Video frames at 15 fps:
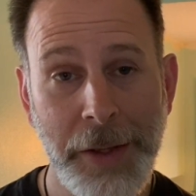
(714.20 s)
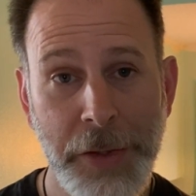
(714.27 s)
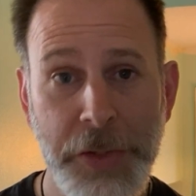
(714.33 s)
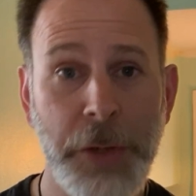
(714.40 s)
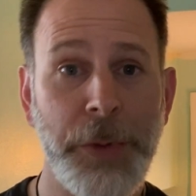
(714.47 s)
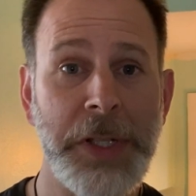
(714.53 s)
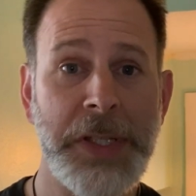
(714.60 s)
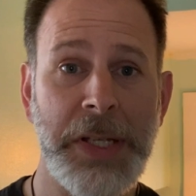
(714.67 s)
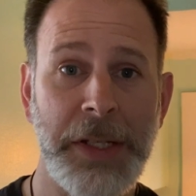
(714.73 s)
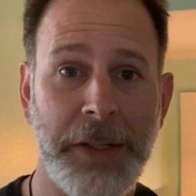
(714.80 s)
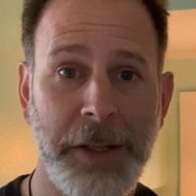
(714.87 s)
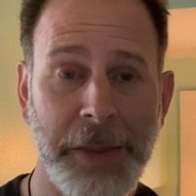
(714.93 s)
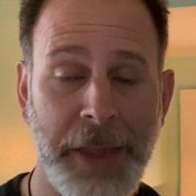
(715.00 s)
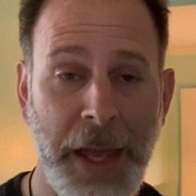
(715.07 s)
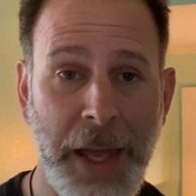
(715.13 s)
So
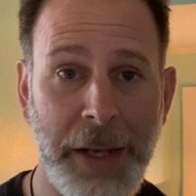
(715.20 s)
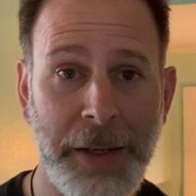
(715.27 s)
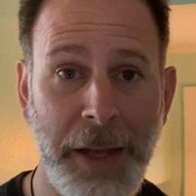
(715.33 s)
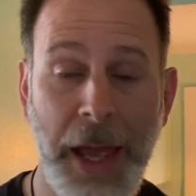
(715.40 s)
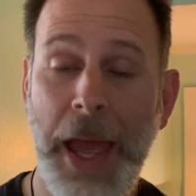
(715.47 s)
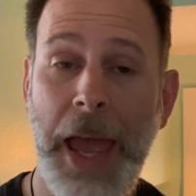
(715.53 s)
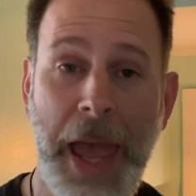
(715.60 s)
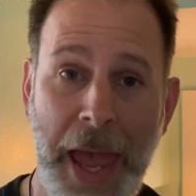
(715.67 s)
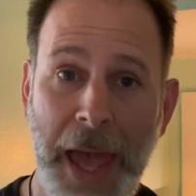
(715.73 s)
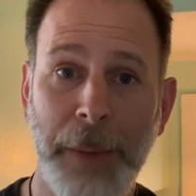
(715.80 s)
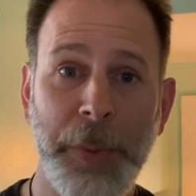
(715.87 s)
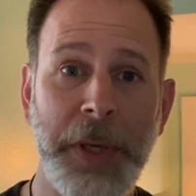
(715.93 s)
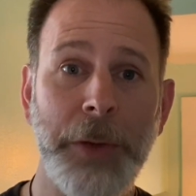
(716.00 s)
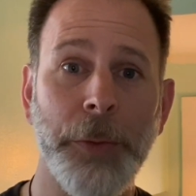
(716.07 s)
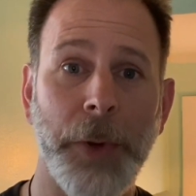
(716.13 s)
until then,
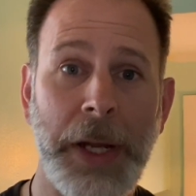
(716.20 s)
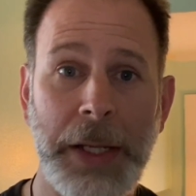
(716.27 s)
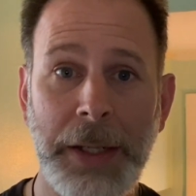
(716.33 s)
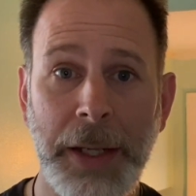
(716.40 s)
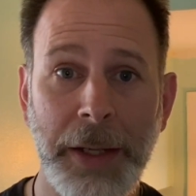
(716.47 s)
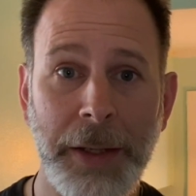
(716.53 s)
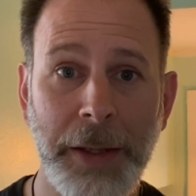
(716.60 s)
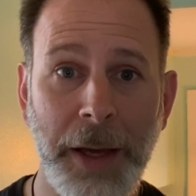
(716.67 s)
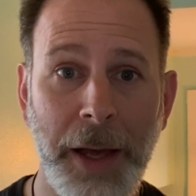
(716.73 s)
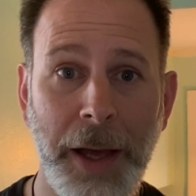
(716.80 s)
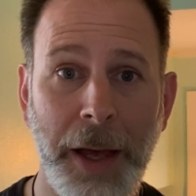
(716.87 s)
happy reading.